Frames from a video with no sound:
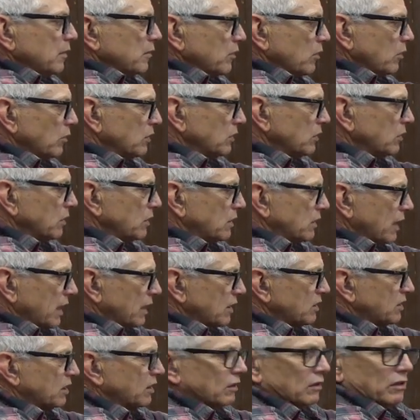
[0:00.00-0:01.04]
We'll do a
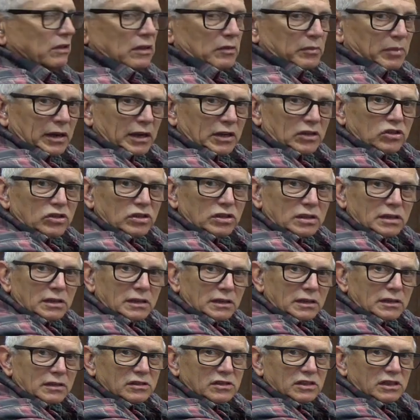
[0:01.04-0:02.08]
test here on the bench
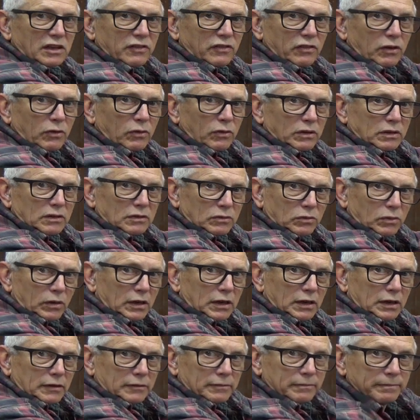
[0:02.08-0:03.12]
and see if it's
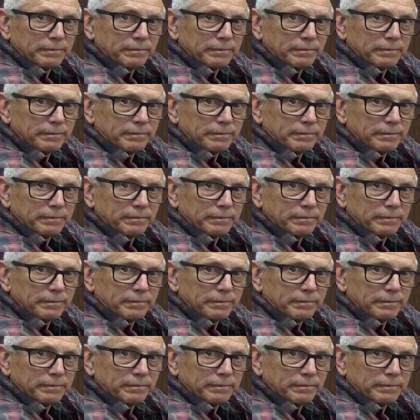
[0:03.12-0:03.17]
working.